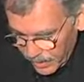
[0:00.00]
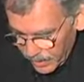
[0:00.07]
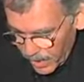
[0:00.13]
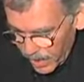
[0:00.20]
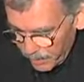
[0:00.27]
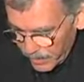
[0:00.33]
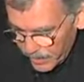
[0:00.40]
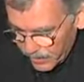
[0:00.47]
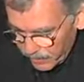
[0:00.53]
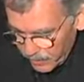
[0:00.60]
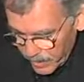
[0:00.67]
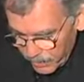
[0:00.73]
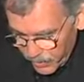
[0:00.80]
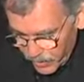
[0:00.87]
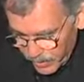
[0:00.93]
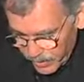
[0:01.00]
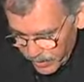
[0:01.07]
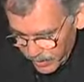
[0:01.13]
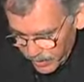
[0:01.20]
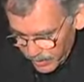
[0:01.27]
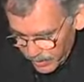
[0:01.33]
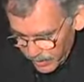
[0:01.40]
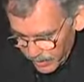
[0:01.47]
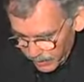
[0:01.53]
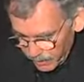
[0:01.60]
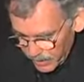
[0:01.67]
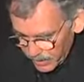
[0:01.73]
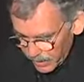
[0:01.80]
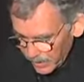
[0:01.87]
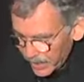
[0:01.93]
the copies of my book that have
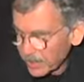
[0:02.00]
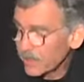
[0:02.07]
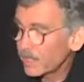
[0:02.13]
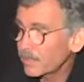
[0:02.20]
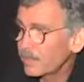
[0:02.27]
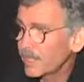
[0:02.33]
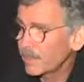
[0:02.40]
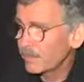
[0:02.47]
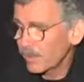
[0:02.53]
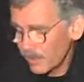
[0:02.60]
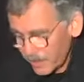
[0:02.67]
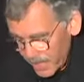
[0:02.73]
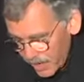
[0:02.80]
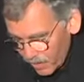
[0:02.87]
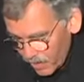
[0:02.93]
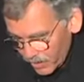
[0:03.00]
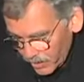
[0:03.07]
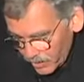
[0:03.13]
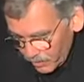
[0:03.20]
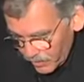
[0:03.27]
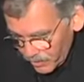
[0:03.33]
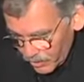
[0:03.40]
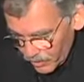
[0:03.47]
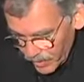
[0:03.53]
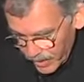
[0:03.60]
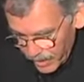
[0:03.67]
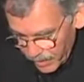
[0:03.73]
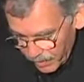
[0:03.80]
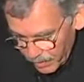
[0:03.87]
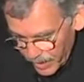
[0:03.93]
been collected, people are now also
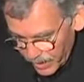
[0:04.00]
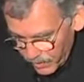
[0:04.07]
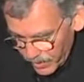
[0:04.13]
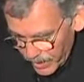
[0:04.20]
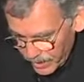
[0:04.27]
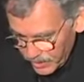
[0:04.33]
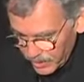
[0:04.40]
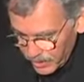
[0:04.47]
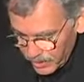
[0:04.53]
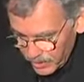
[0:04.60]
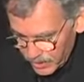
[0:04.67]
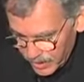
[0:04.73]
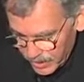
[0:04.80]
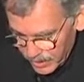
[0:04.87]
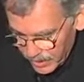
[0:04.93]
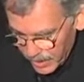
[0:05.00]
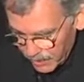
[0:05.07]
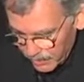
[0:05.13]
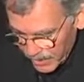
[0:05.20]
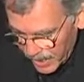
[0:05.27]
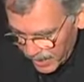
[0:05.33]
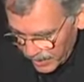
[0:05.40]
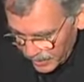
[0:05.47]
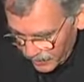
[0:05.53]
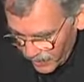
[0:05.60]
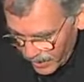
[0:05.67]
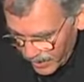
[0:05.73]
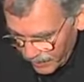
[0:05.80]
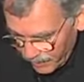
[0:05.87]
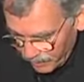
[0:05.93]
enjoying my creations, then I'm
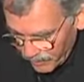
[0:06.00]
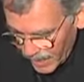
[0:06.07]
satisfied.